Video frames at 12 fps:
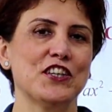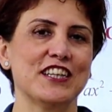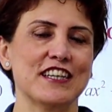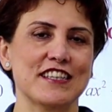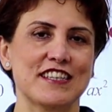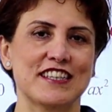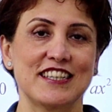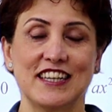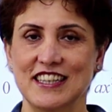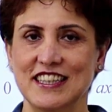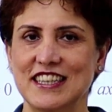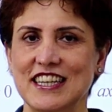students,
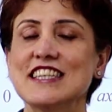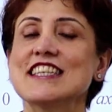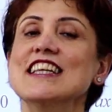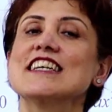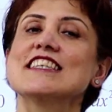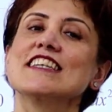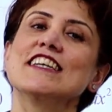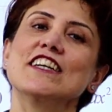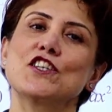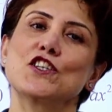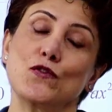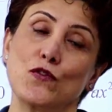this lesson
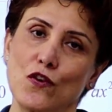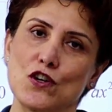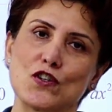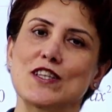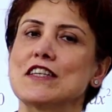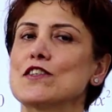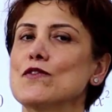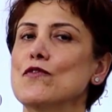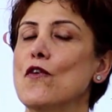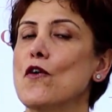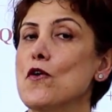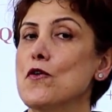is first
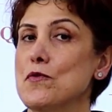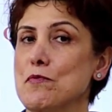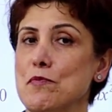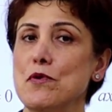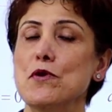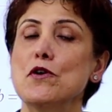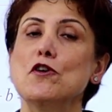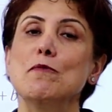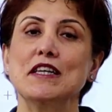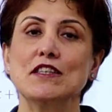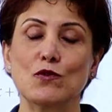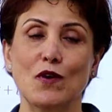lesson for Pure
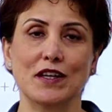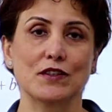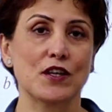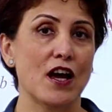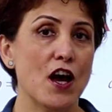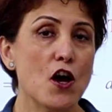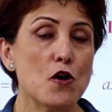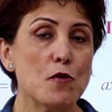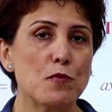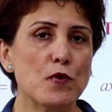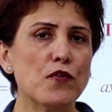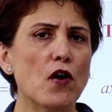Maths
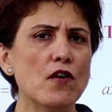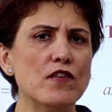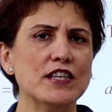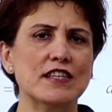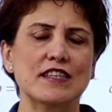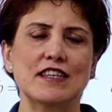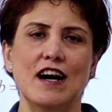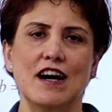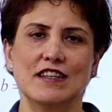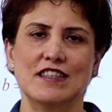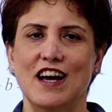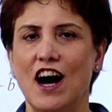1. Before we
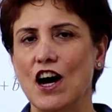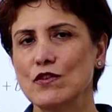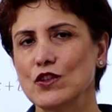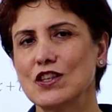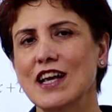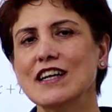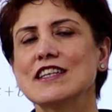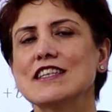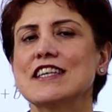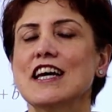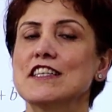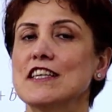start, I would like
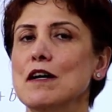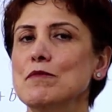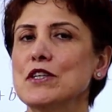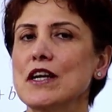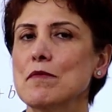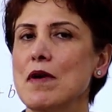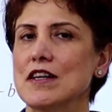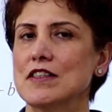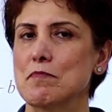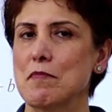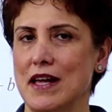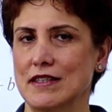to say something
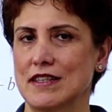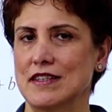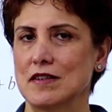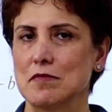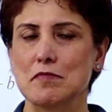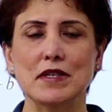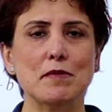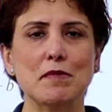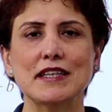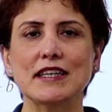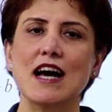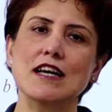about maths.
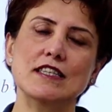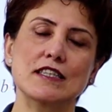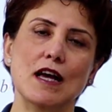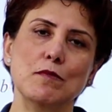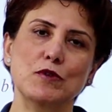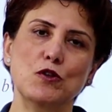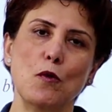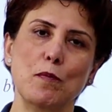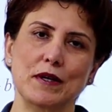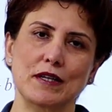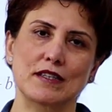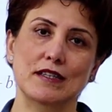Mathematics has some
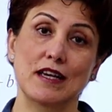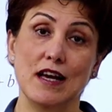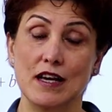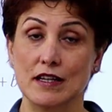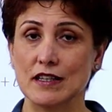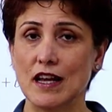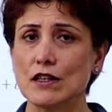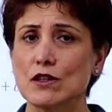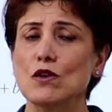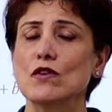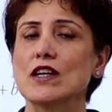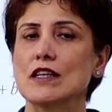topics.
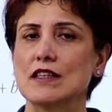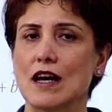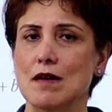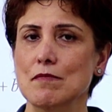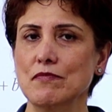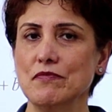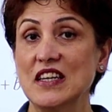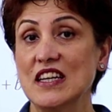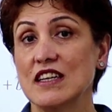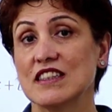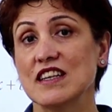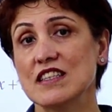Not knowing them
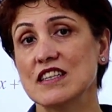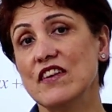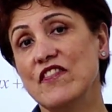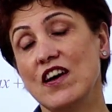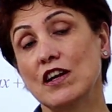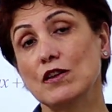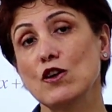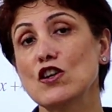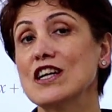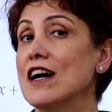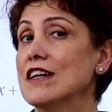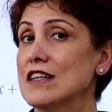doesn't affect
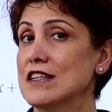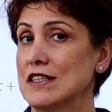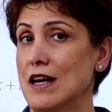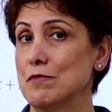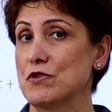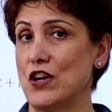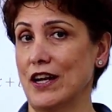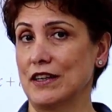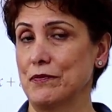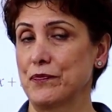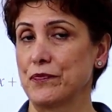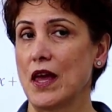learning other
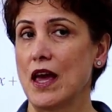subjects.